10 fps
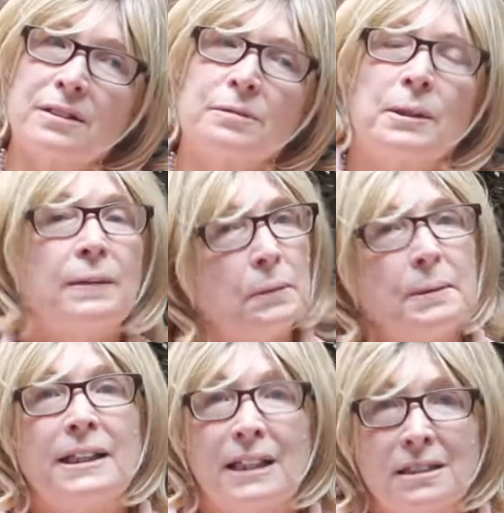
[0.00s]
We have to
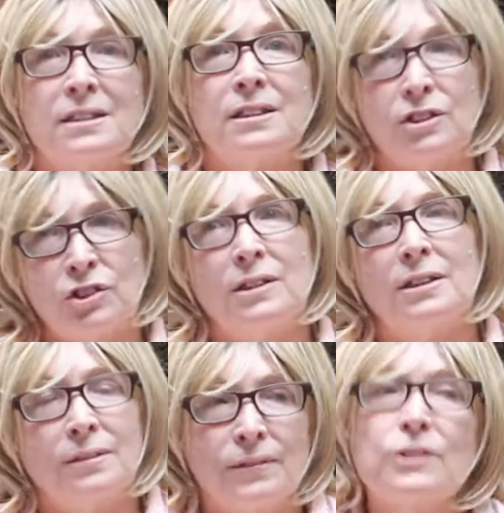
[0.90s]
make that decision
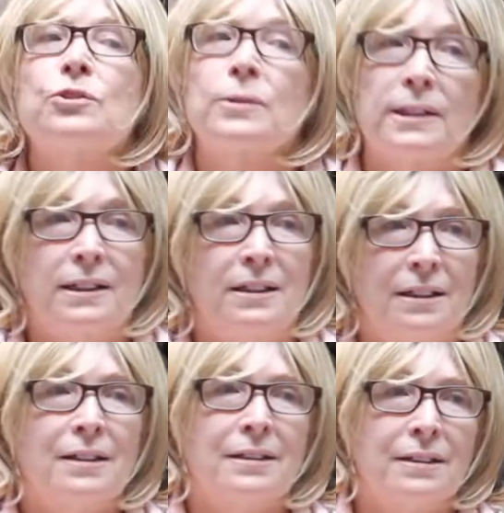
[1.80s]
individually
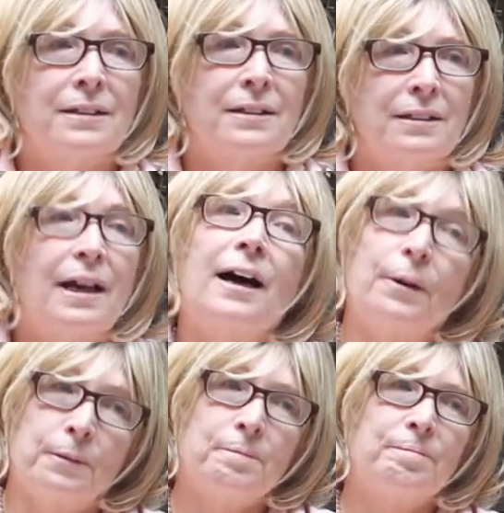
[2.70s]

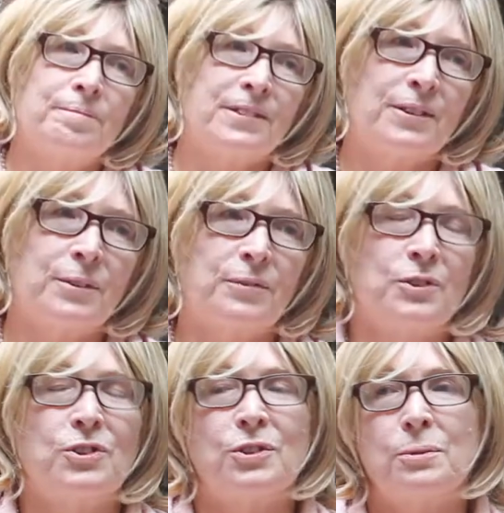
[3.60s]
now, so the
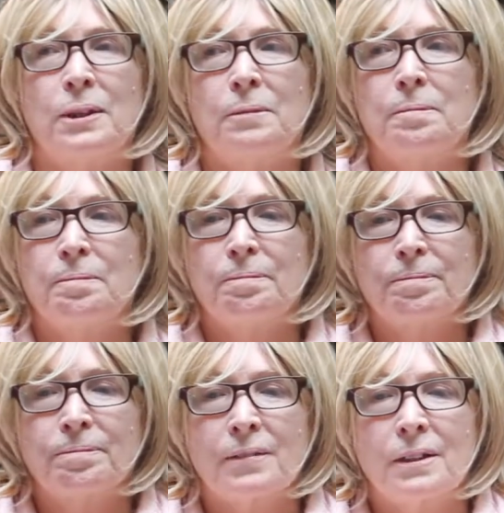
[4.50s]
future will
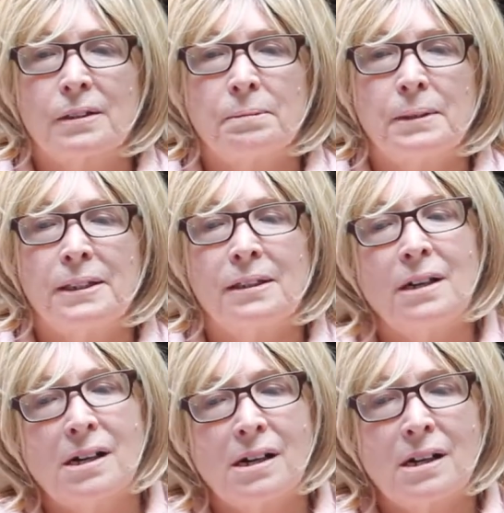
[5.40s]
be
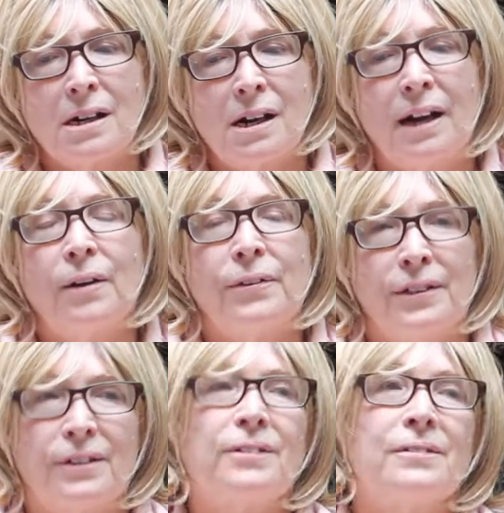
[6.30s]

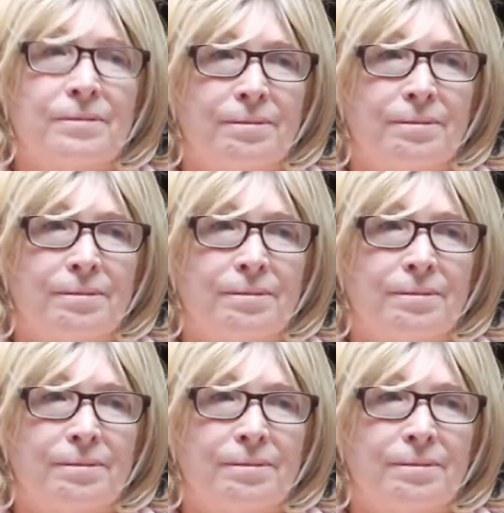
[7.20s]
healthier.